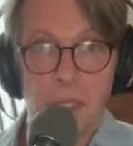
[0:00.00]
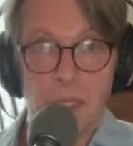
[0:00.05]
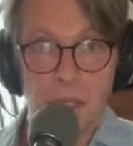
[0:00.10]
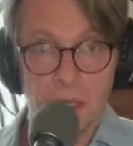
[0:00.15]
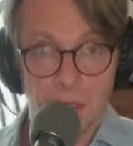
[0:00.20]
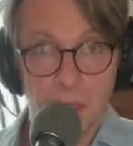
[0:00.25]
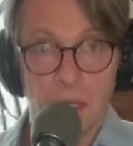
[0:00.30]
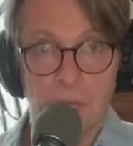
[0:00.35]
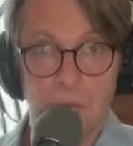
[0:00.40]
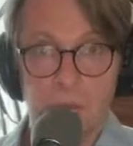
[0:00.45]

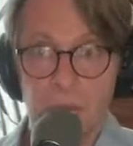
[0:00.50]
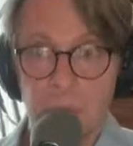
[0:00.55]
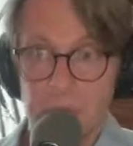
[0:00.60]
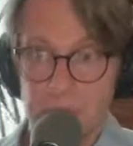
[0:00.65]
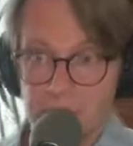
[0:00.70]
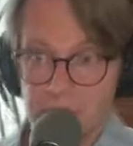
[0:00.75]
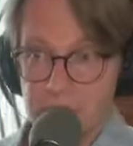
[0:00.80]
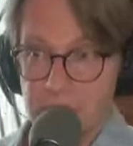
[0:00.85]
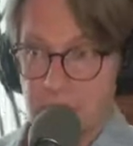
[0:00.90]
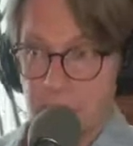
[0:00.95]
love. You
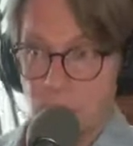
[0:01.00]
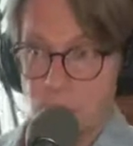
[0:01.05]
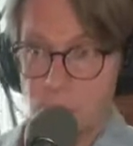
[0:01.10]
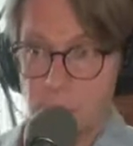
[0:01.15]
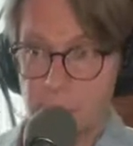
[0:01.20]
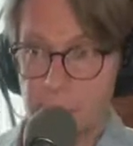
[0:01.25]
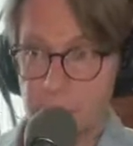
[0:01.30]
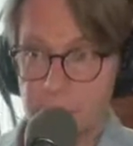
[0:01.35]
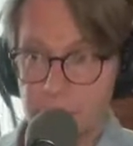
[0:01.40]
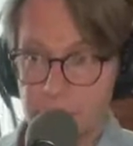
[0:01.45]
meet
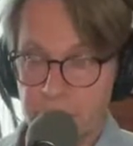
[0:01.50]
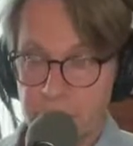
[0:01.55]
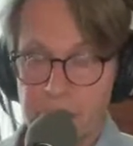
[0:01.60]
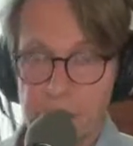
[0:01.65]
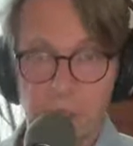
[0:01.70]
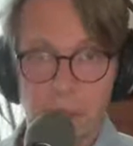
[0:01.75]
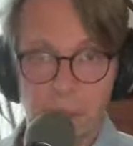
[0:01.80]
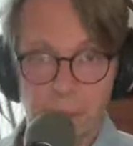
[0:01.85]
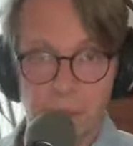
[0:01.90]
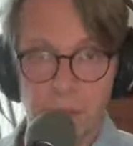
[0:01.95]
one
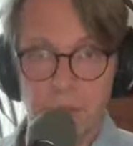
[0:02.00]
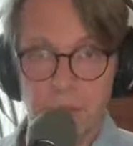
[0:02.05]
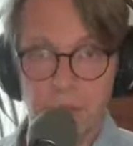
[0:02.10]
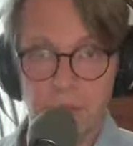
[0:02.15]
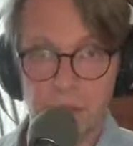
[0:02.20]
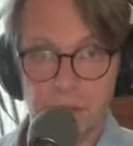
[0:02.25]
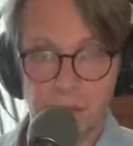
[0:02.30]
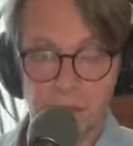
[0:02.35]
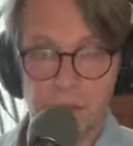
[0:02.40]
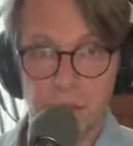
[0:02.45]
particular
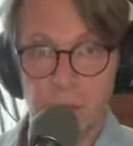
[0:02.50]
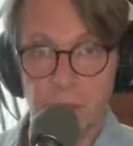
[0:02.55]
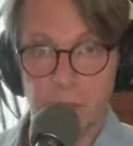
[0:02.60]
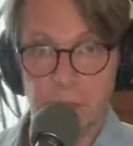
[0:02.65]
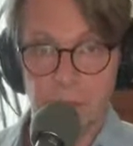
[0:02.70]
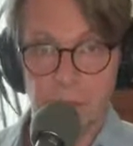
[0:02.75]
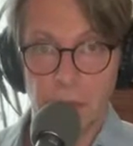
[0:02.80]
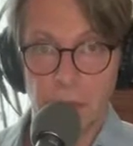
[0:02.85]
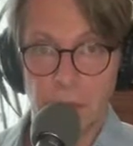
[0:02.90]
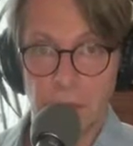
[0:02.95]
person who's going to be
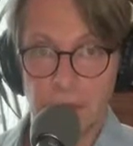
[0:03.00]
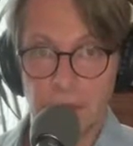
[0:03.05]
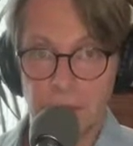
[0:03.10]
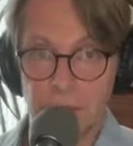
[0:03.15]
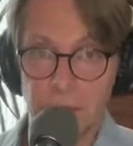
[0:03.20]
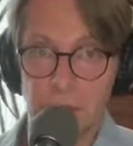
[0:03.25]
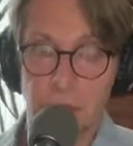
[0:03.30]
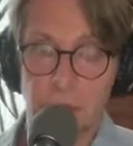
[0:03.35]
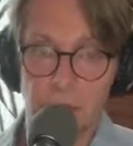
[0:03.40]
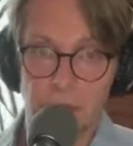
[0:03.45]
your life
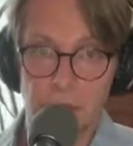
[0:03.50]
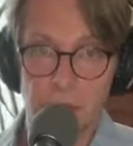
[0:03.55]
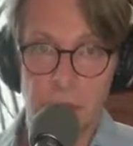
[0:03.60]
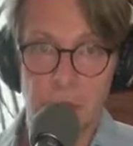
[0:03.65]
partner,